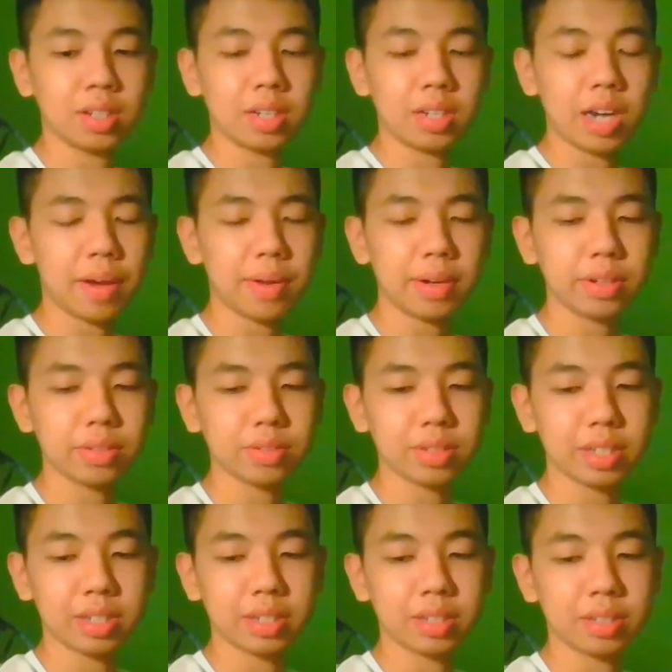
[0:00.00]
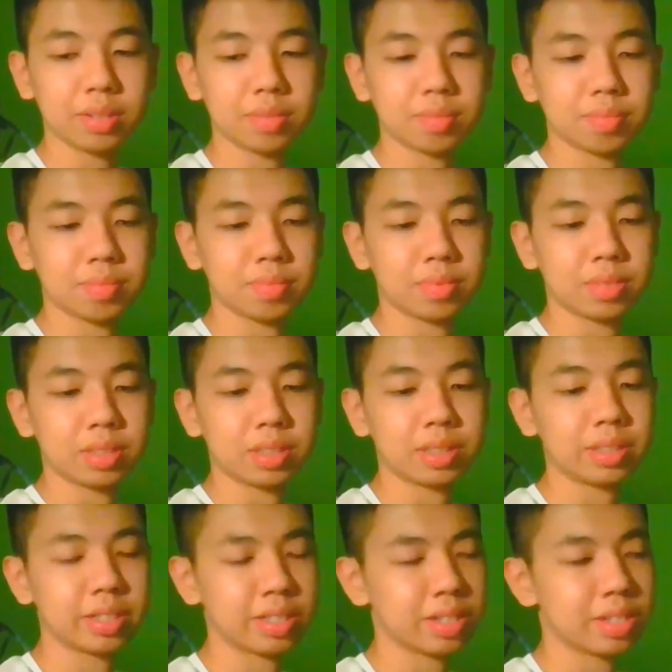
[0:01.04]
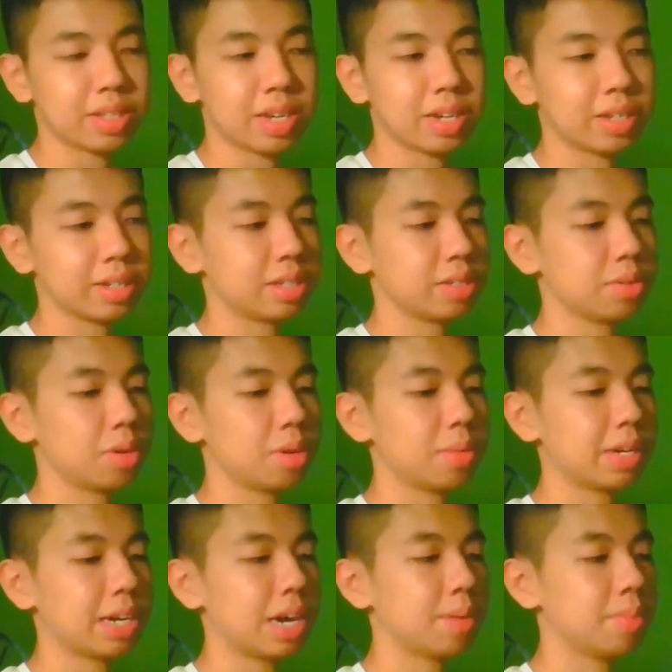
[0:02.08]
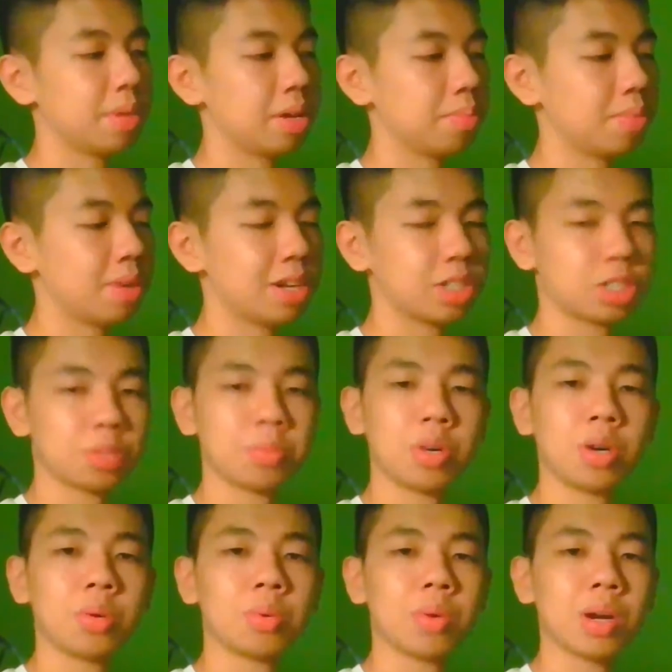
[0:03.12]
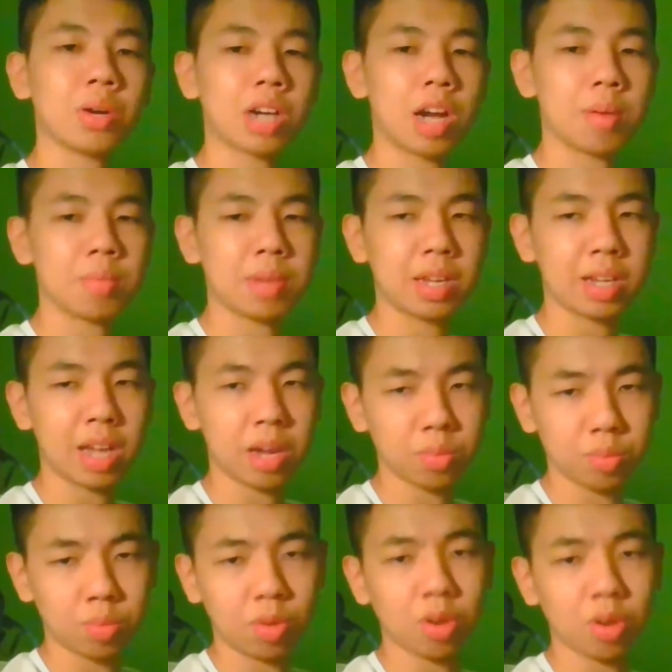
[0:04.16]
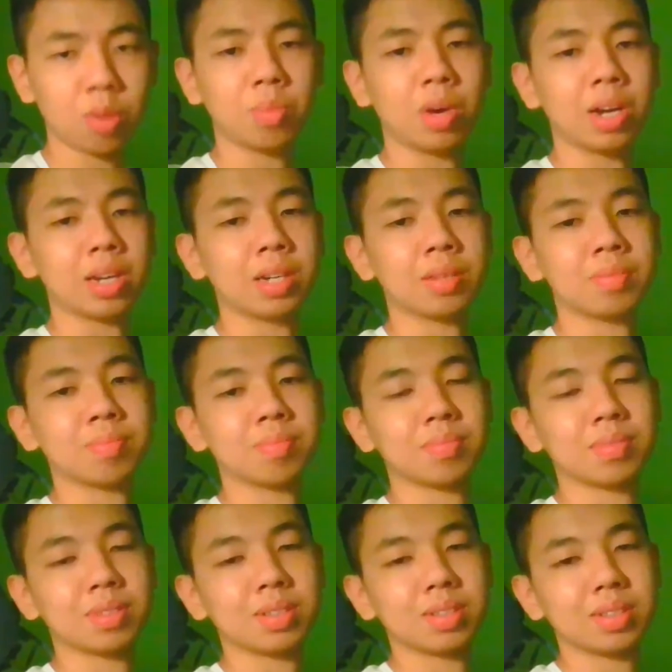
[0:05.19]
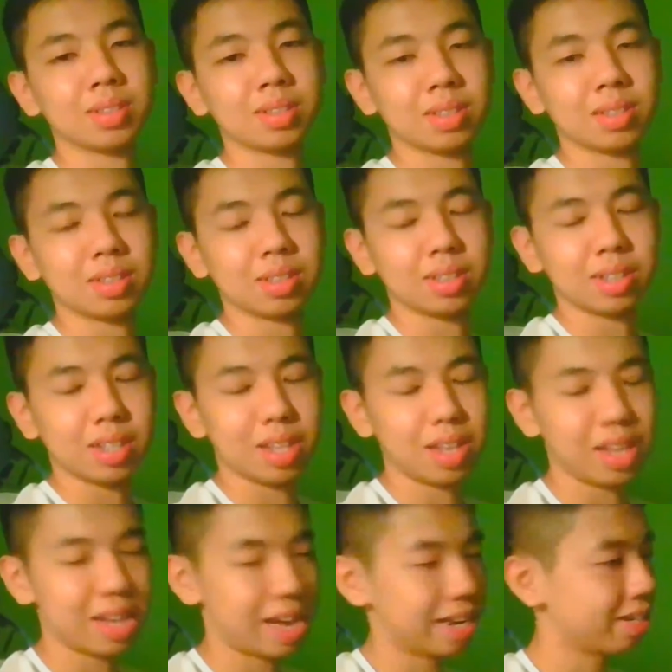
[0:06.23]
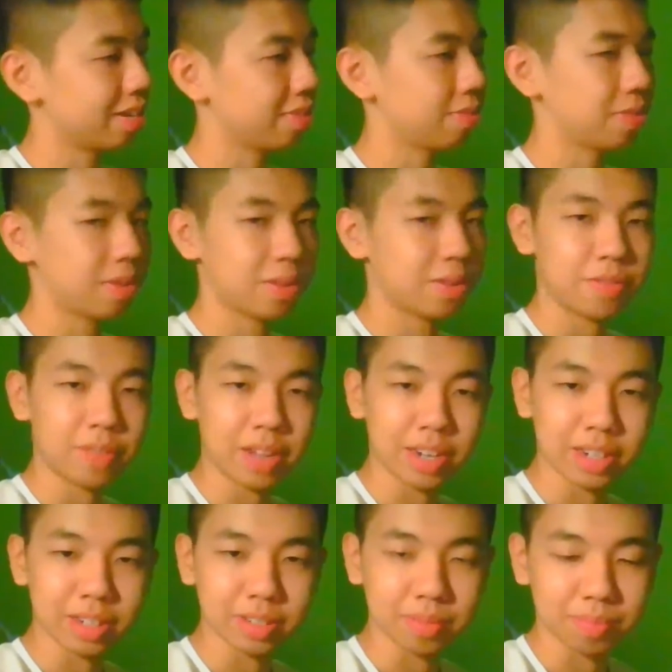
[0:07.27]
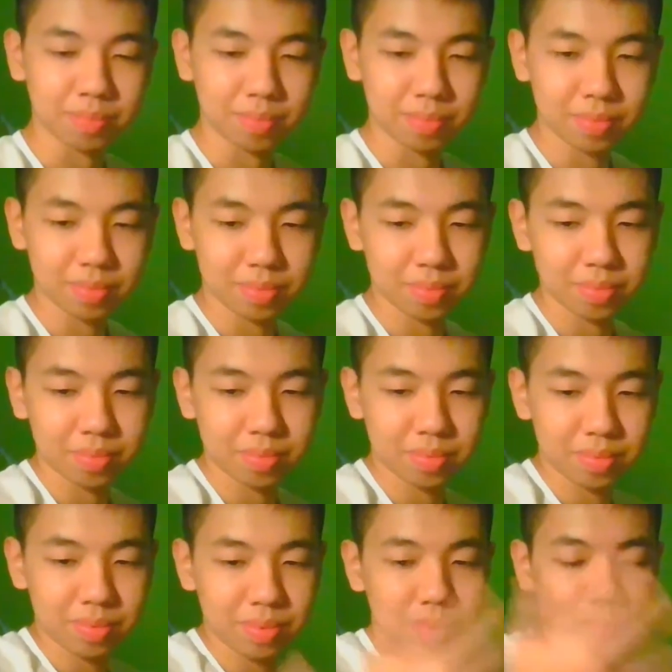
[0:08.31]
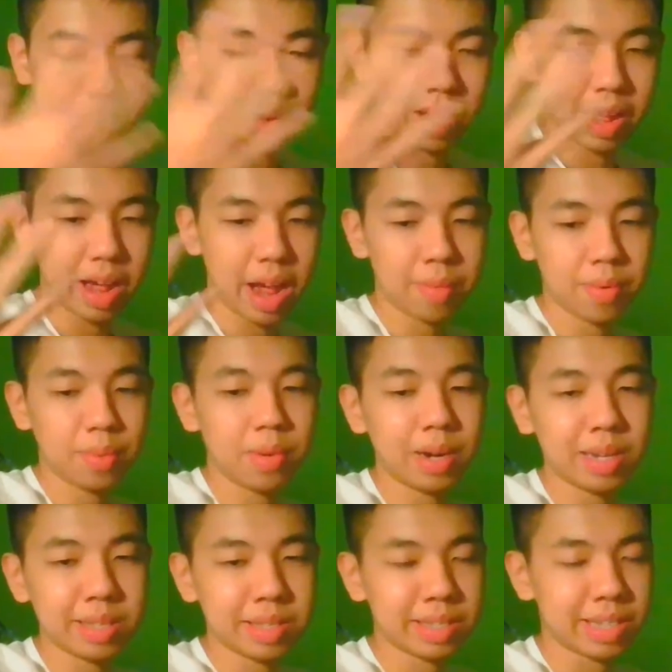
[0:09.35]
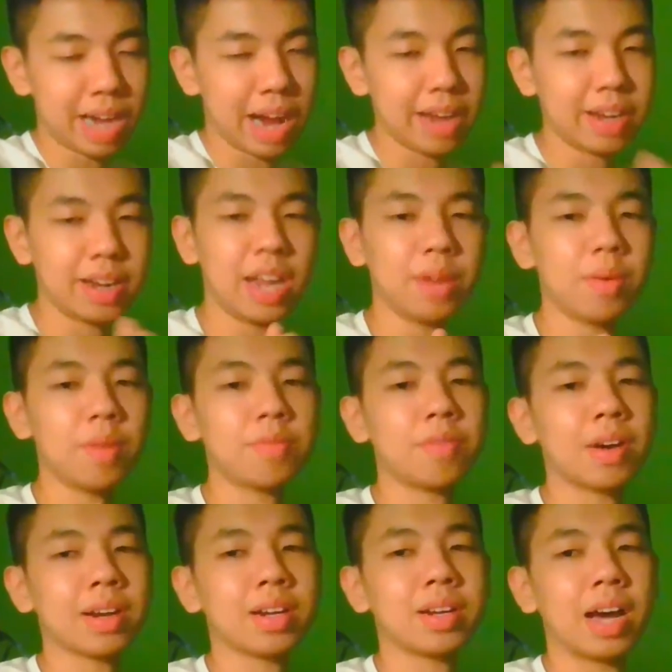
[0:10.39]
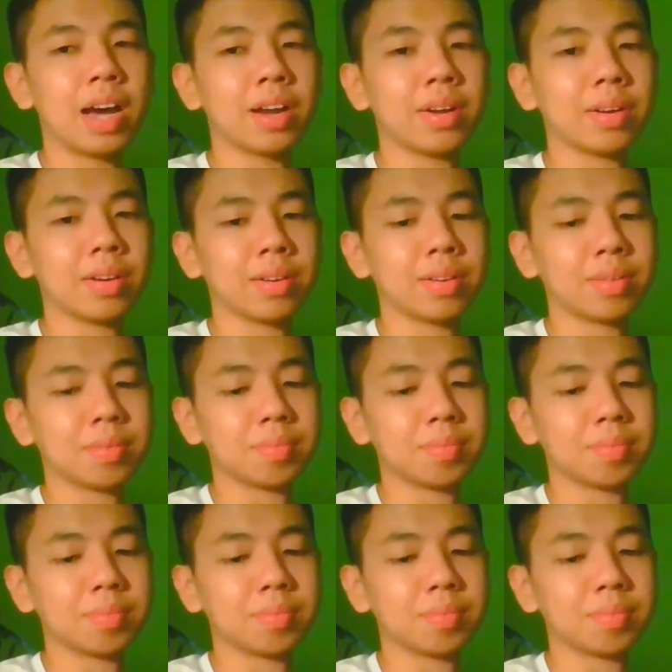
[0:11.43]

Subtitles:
I do think the society will become a much more welcoming and warm one, like the furry fandom, where everyone is tight knit with one another